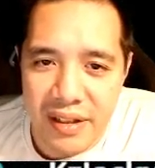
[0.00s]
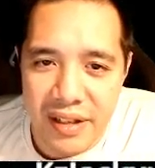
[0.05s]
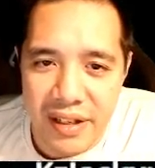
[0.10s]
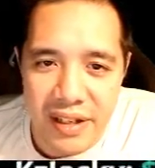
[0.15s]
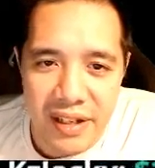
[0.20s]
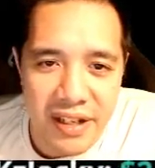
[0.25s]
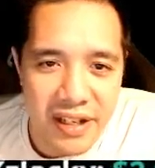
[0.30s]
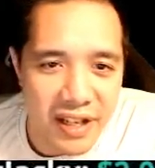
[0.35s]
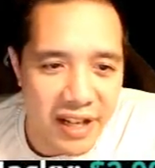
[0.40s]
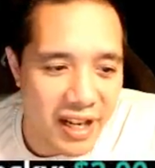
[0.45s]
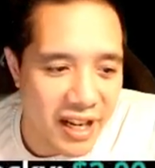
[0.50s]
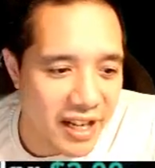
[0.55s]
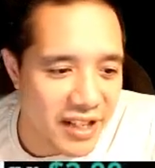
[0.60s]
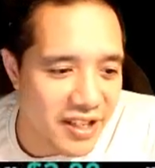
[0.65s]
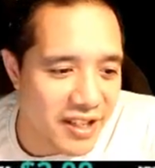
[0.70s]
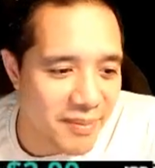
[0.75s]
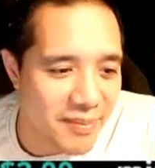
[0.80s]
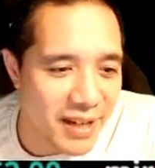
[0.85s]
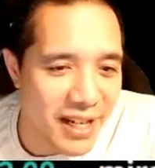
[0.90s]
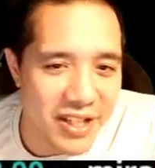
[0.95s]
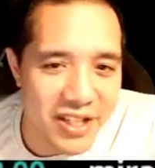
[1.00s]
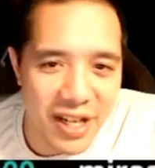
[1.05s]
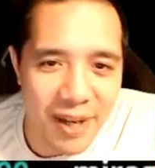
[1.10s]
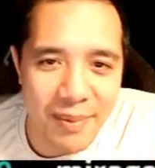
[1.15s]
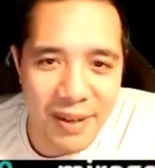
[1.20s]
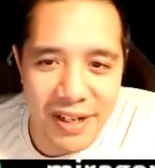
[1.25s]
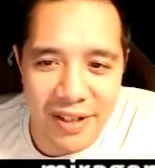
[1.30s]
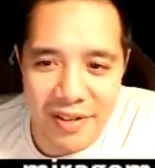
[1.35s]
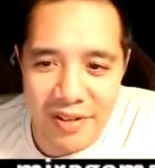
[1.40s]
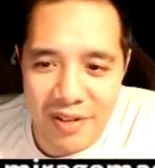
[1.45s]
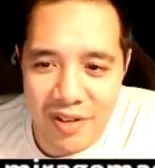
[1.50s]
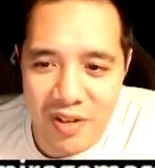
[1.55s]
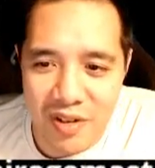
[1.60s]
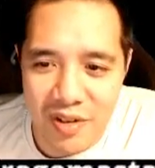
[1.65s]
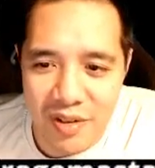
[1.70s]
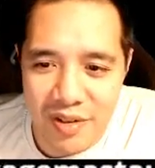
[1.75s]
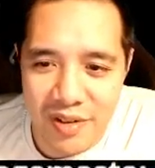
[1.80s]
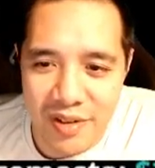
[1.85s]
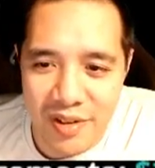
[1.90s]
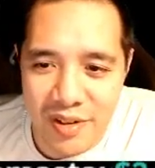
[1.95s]
Yeah, I did my job. I
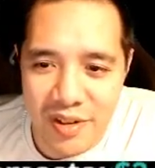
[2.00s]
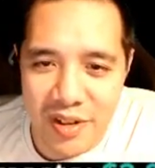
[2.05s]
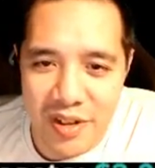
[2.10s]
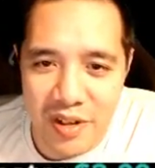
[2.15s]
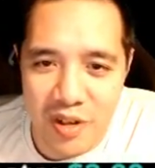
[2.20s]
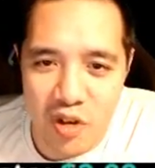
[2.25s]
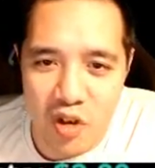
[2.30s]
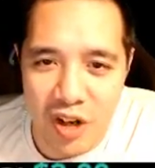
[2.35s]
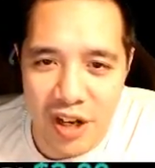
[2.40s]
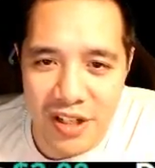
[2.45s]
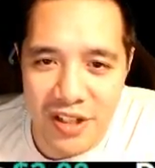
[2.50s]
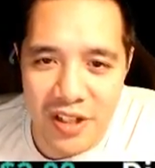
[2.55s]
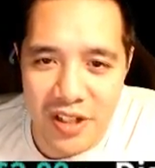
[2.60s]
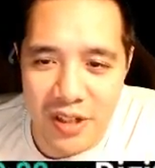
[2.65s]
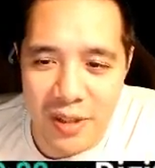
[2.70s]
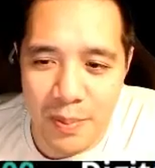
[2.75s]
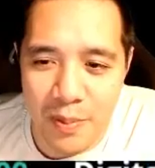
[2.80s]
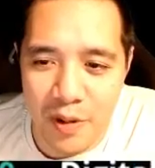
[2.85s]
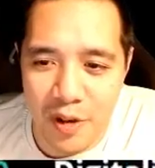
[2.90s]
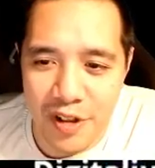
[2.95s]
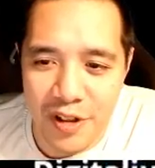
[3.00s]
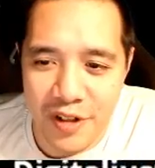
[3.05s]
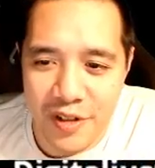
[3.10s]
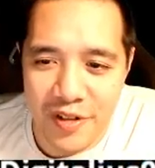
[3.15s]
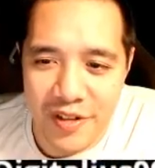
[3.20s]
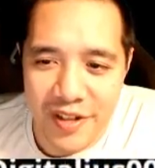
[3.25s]
tried to support you.